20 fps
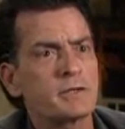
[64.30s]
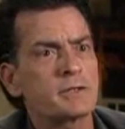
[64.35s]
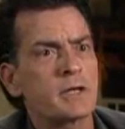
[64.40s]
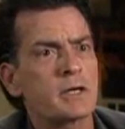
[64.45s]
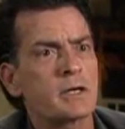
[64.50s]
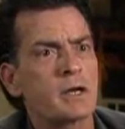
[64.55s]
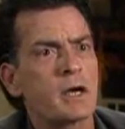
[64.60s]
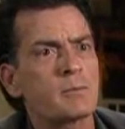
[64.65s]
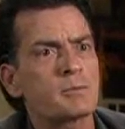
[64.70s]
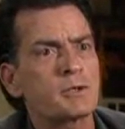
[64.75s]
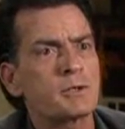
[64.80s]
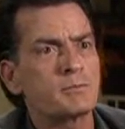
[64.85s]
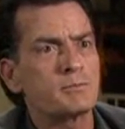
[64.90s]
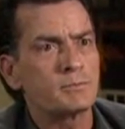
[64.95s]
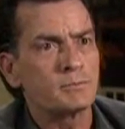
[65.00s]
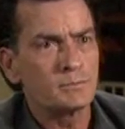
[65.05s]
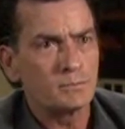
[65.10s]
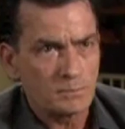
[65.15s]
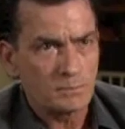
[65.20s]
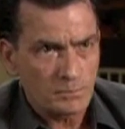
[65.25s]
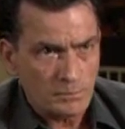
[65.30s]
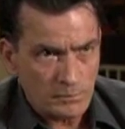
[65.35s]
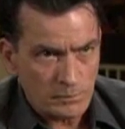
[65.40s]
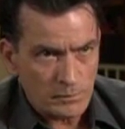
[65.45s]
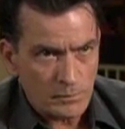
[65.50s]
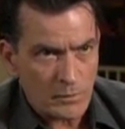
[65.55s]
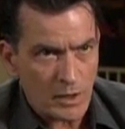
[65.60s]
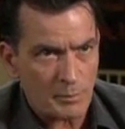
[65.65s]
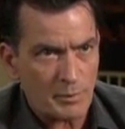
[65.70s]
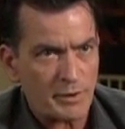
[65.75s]
is not an option.
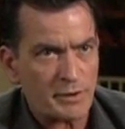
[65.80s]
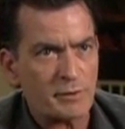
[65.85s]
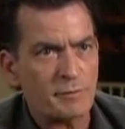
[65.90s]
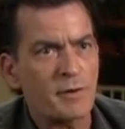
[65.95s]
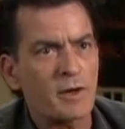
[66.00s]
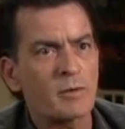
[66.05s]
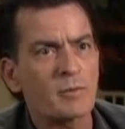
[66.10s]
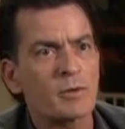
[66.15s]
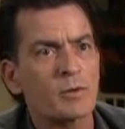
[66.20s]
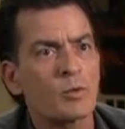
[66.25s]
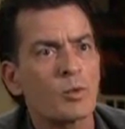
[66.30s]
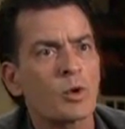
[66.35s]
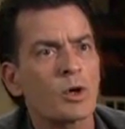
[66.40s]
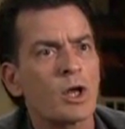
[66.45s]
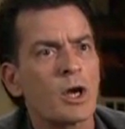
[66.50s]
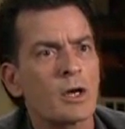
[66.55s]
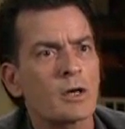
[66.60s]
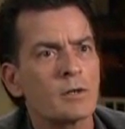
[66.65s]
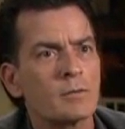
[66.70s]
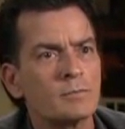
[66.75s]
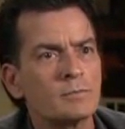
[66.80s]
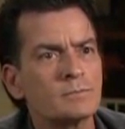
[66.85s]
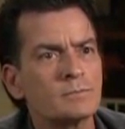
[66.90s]
They picked a fight with a warlock.